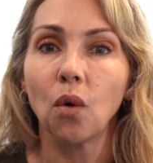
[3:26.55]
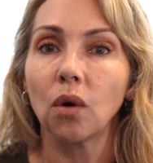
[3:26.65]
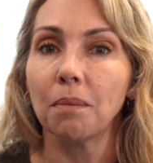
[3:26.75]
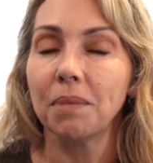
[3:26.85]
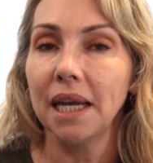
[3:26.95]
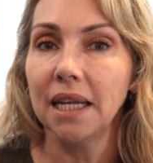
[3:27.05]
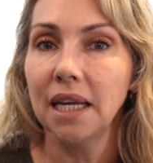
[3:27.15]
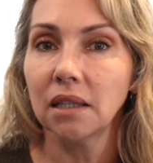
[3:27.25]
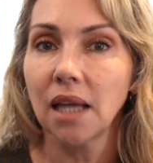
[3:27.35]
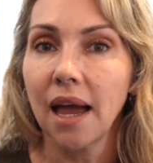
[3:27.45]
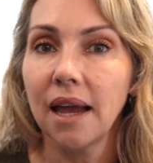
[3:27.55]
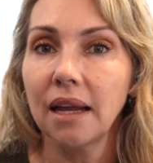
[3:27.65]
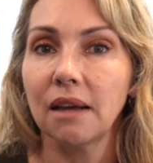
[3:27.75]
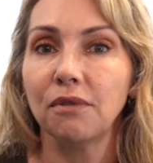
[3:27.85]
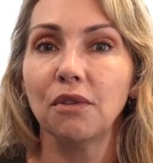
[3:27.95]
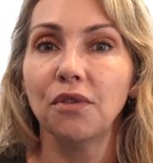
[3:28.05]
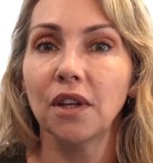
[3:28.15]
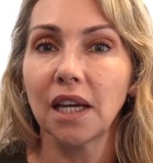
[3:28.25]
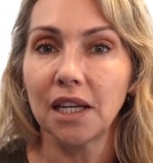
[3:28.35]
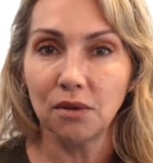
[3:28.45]
or a Pedialyte if you
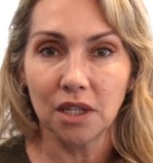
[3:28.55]
feel like you